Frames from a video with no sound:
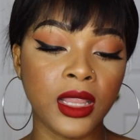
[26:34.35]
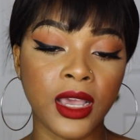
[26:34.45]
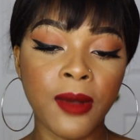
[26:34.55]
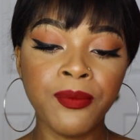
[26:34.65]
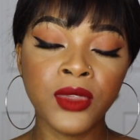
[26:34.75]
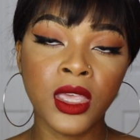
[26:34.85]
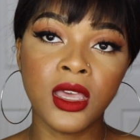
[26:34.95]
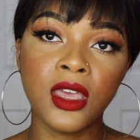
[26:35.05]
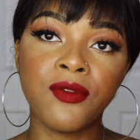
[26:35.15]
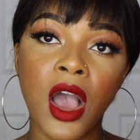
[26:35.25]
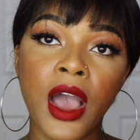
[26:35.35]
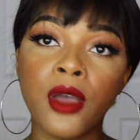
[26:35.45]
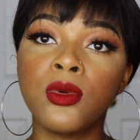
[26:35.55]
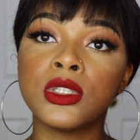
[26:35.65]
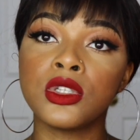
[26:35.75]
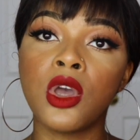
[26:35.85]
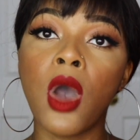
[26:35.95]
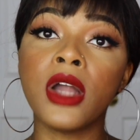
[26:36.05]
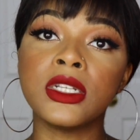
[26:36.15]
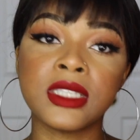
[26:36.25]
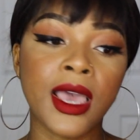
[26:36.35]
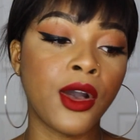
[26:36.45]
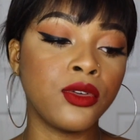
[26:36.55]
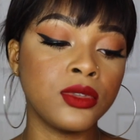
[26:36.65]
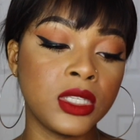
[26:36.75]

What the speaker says: Like if I was to go out of town,